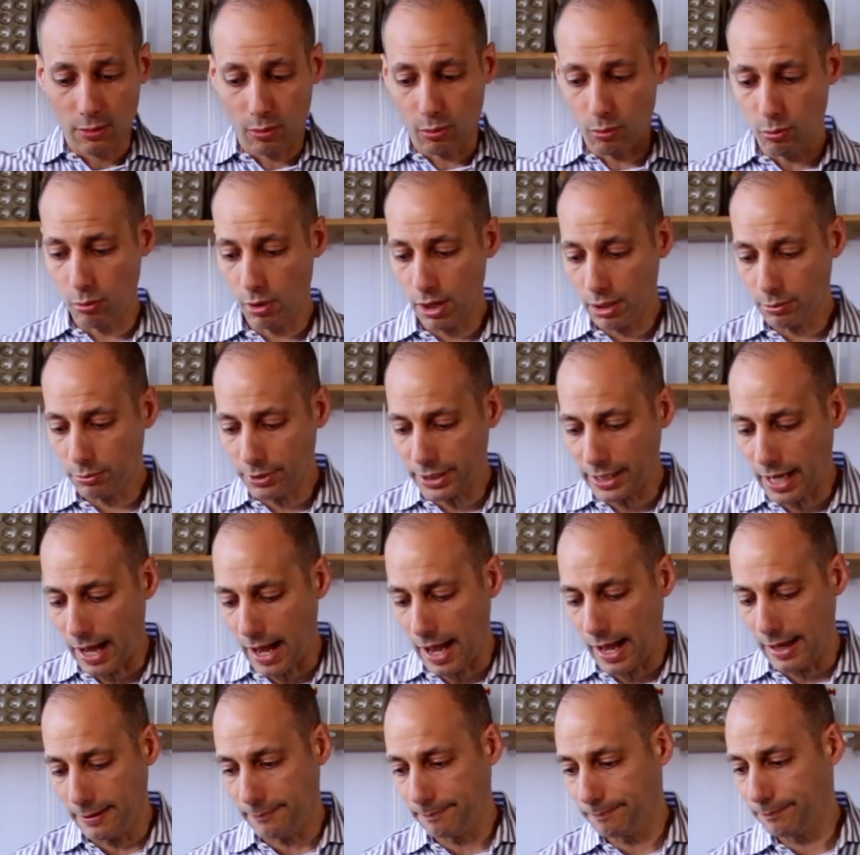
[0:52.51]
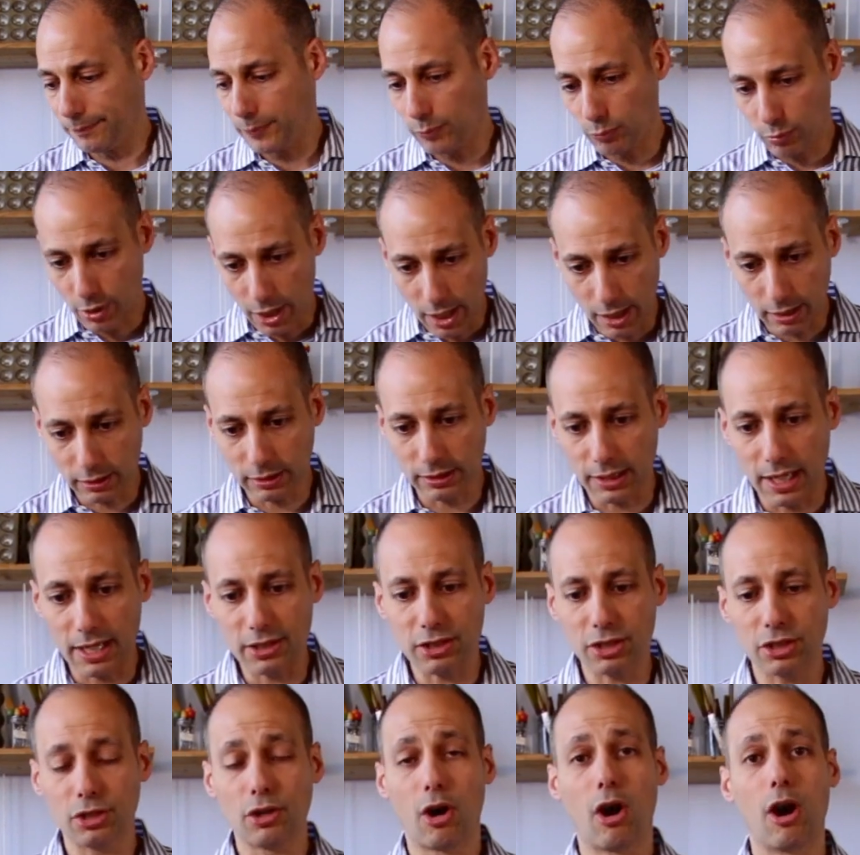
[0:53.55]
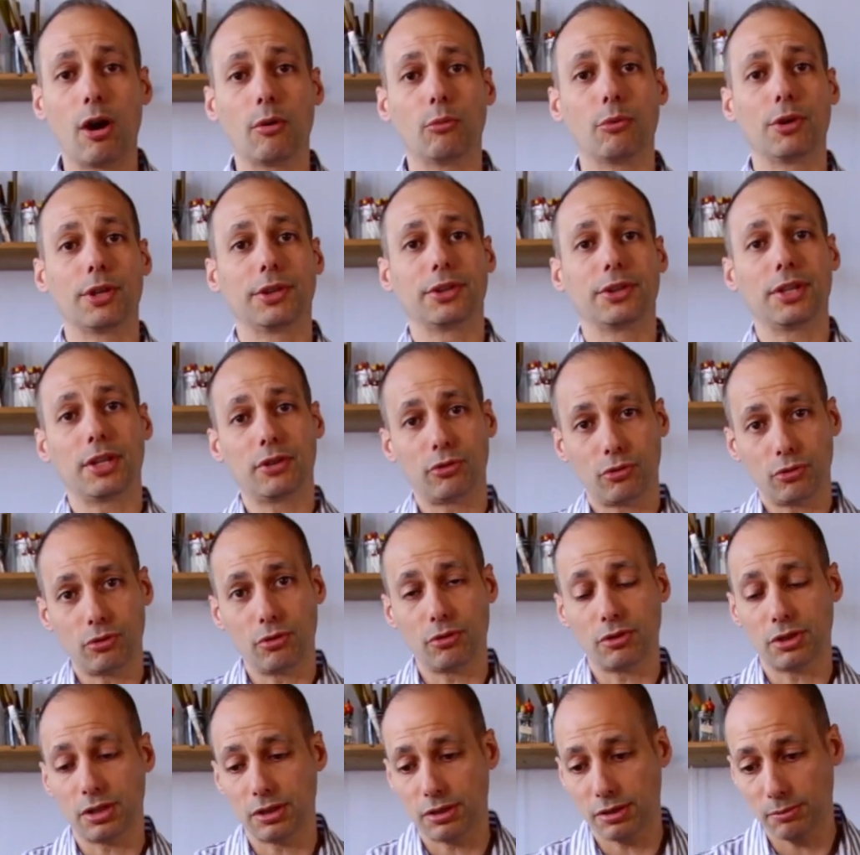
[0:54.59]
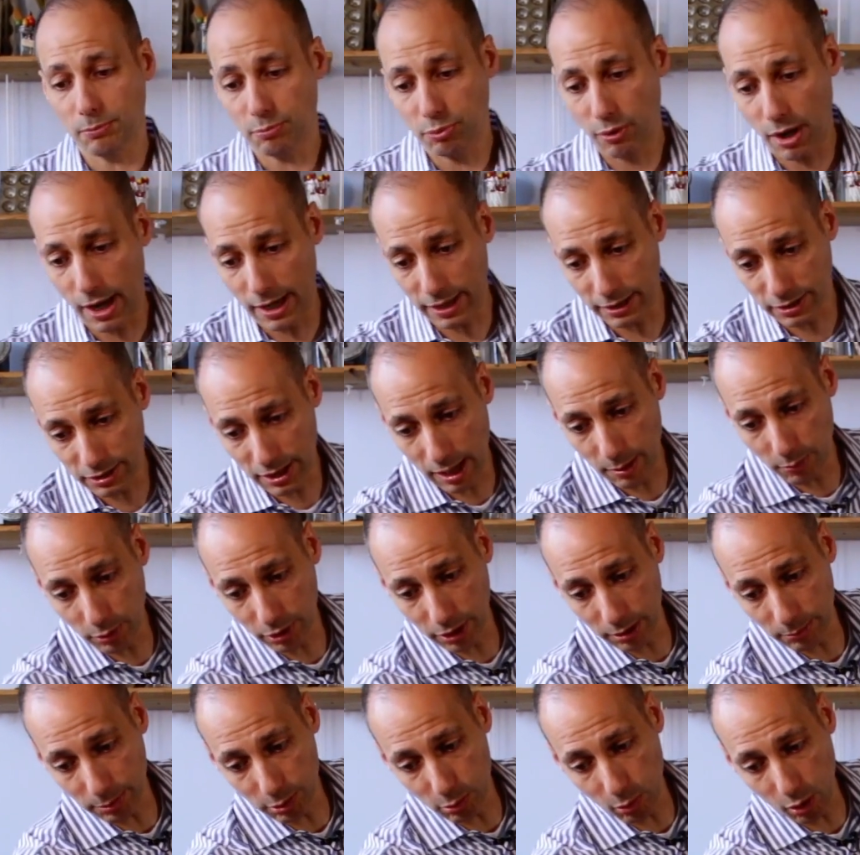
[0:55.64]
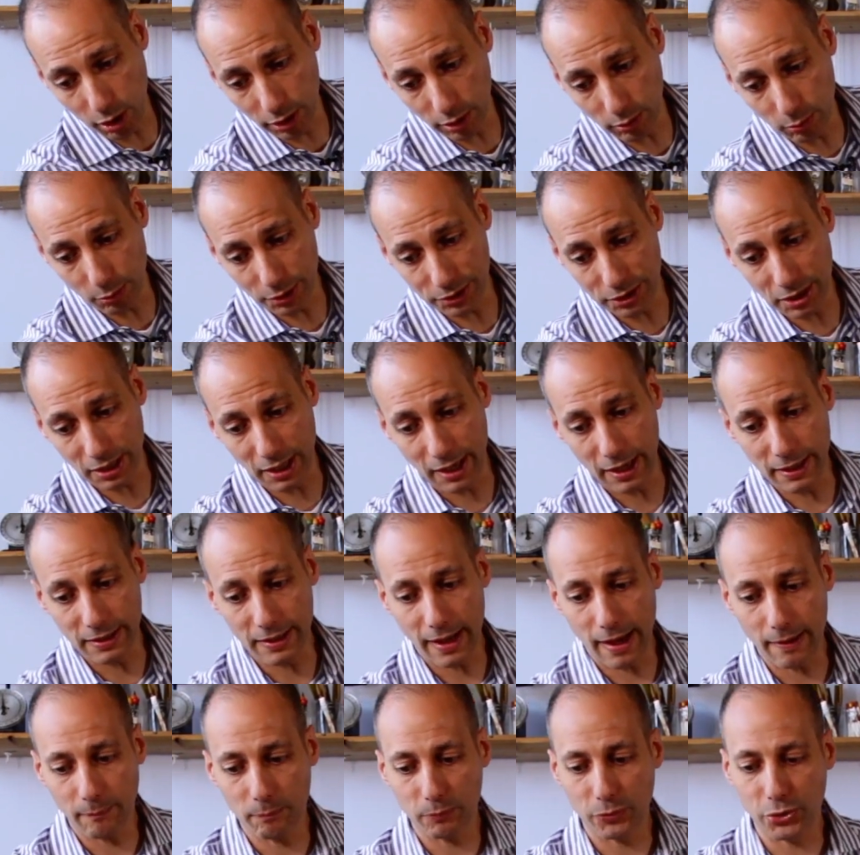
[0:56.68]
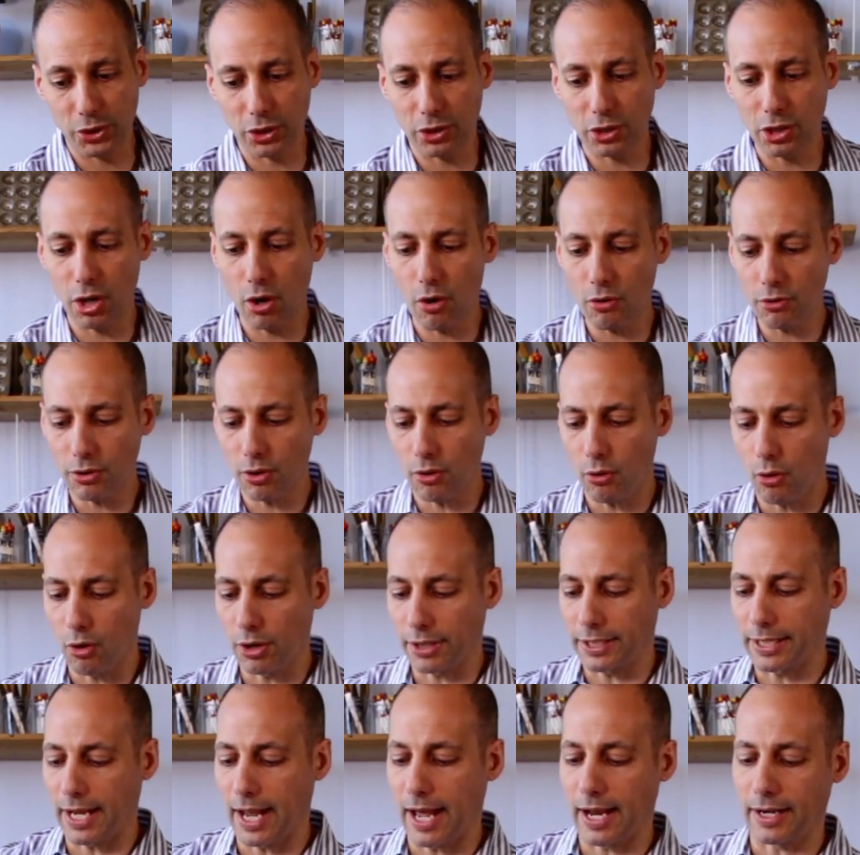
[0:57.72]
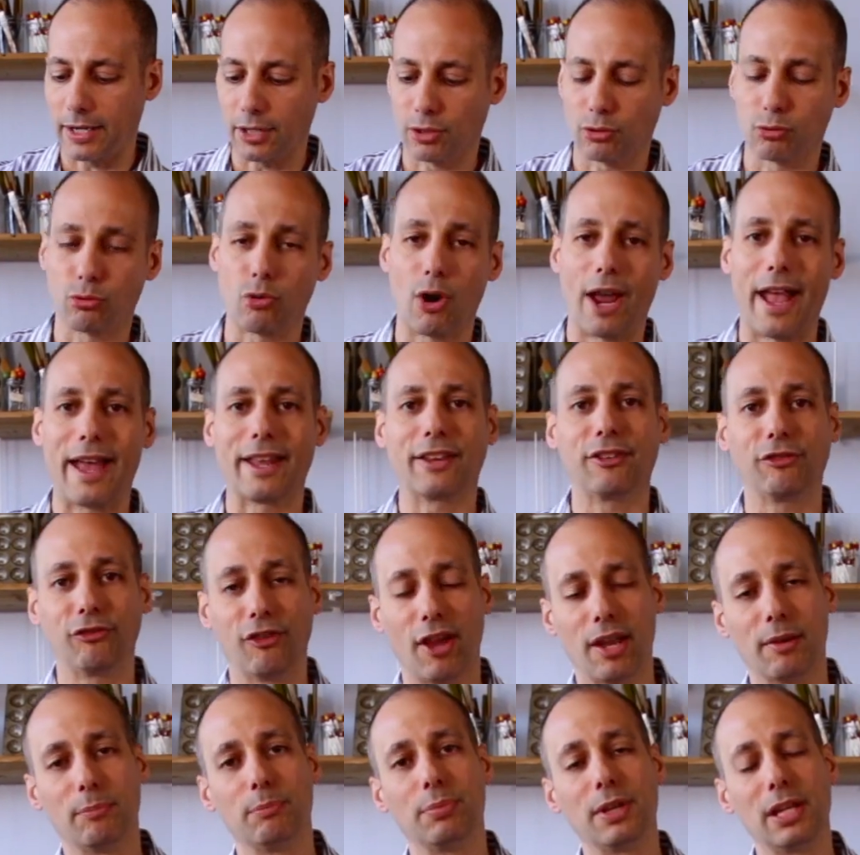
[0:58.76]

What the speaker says: What do we got? Well, let's start with introducing some products that we're going to be working with today. Now, Dakota organic grass-fed